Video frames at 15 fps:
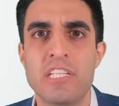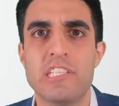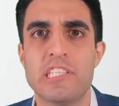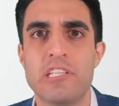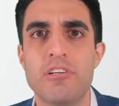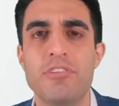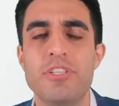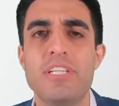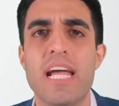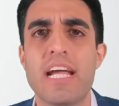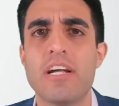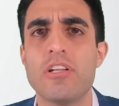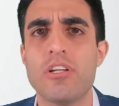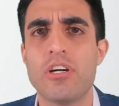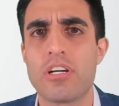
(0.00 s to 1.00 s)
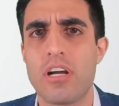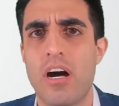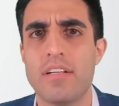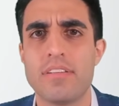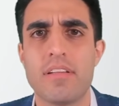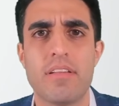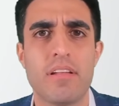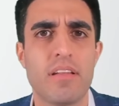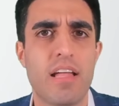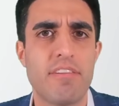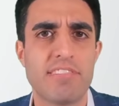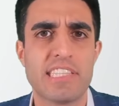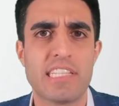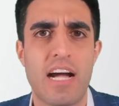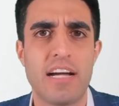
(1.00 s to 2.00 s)
So if you take a look onto the
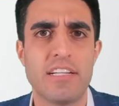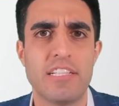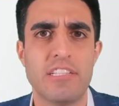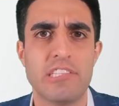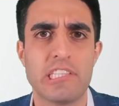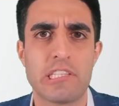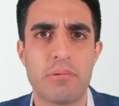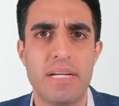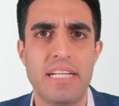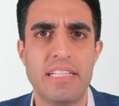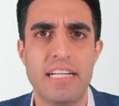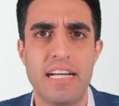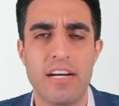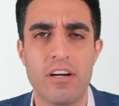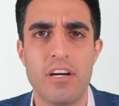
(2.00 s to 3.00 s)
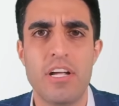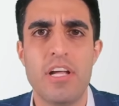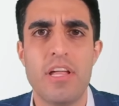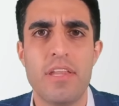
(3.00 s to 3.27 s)
left side of your screen here,